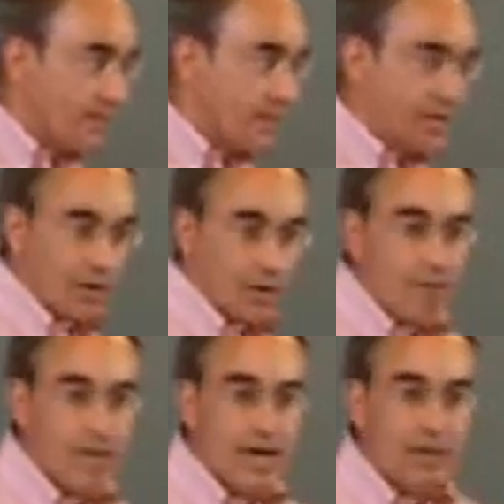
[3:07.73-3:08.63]
set
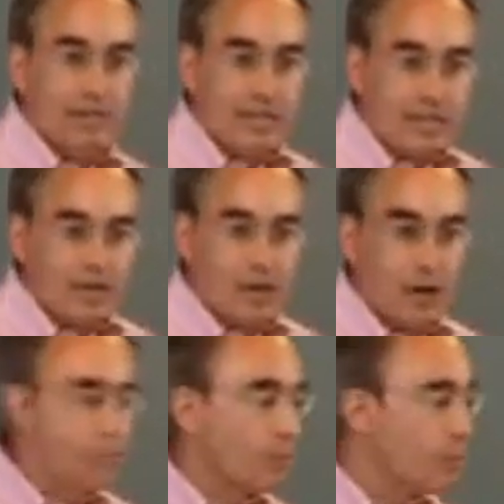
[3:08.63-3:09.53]
of benefits in
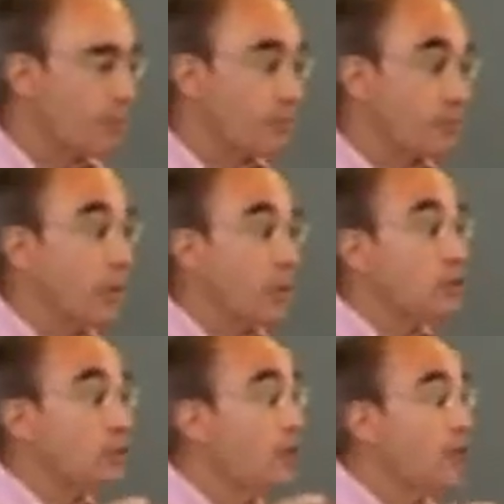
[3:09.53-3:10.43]
our programs,
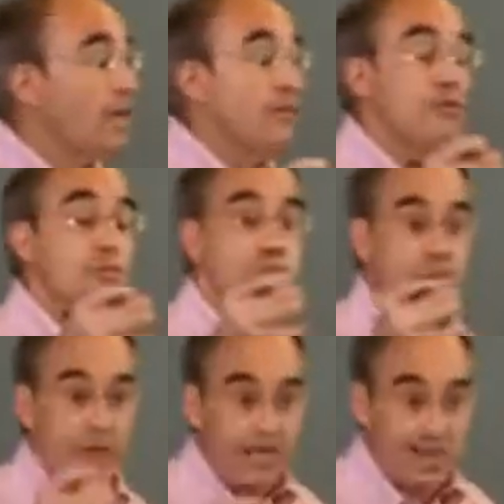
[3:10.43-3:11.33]
2 and
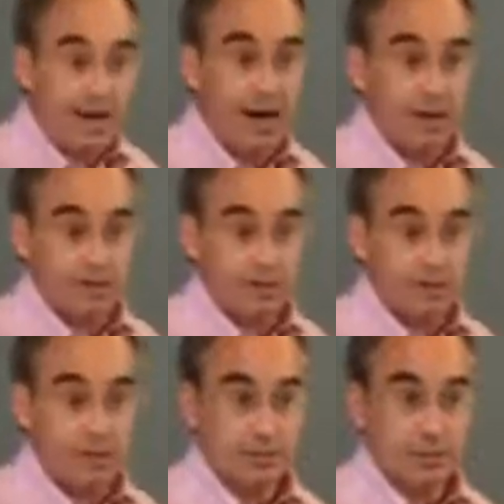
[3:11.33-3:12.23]
3 times